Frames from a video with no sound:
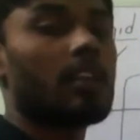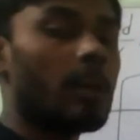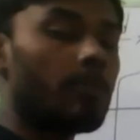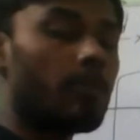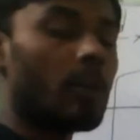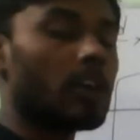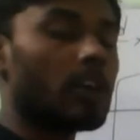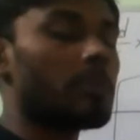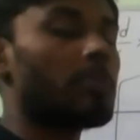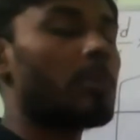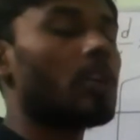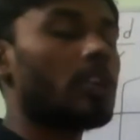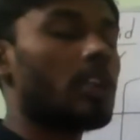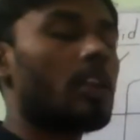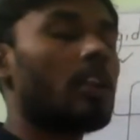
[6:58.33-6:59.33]
a water
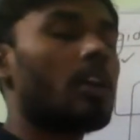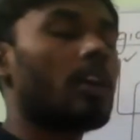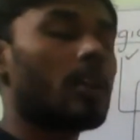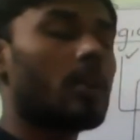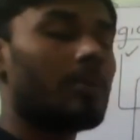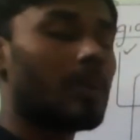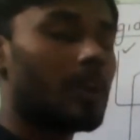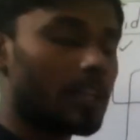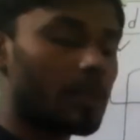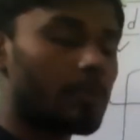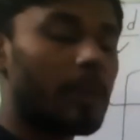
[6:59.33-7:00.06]
bottle or a water